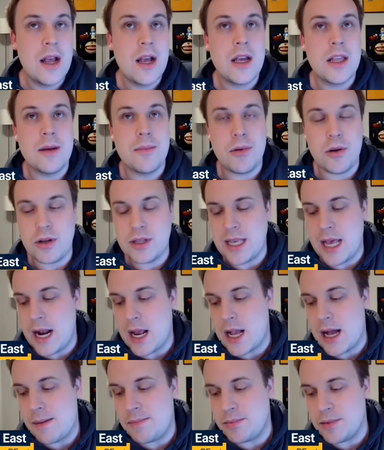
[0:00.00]
The The Bulls had a
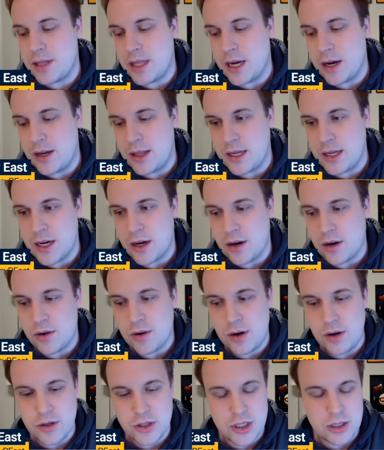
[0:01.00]
couple in there in the Derrick
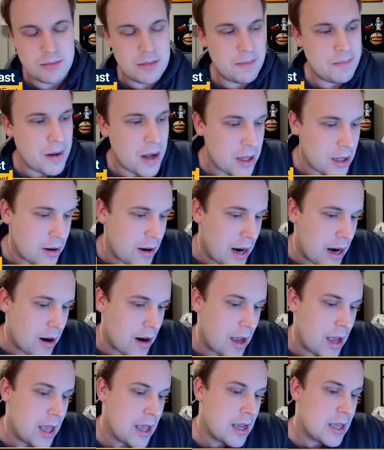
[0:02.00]
Rose, Jimmy Butler
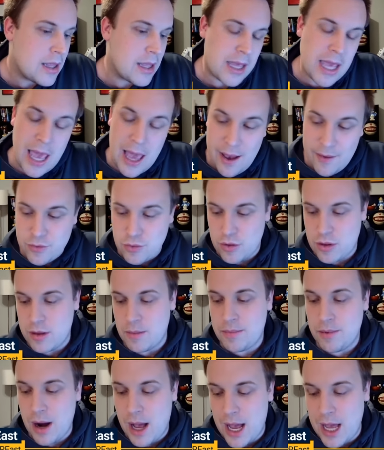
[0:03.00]
era, the Cavs with
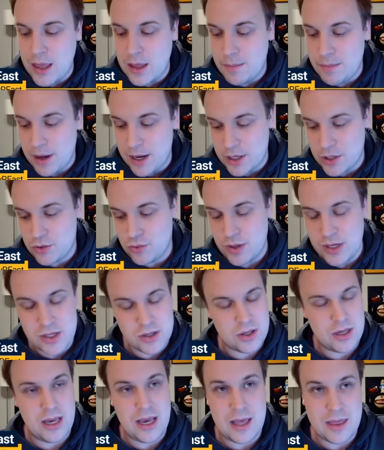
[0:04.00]
LeBron, the Bucks
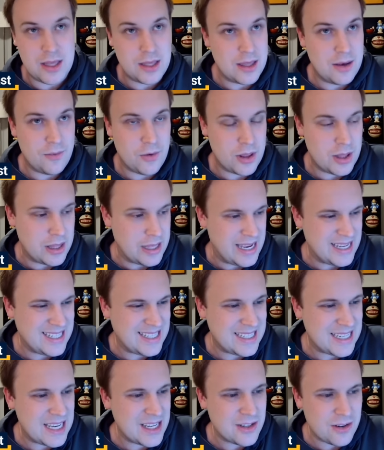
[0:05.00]
recently, I think they've won the last
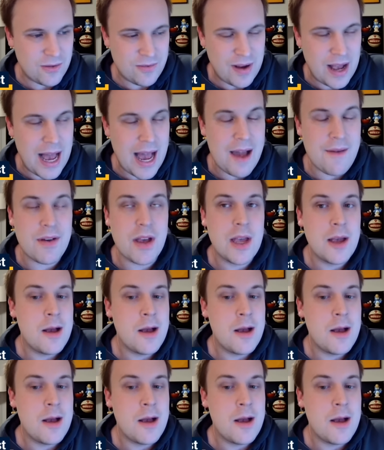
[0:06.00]
six or five.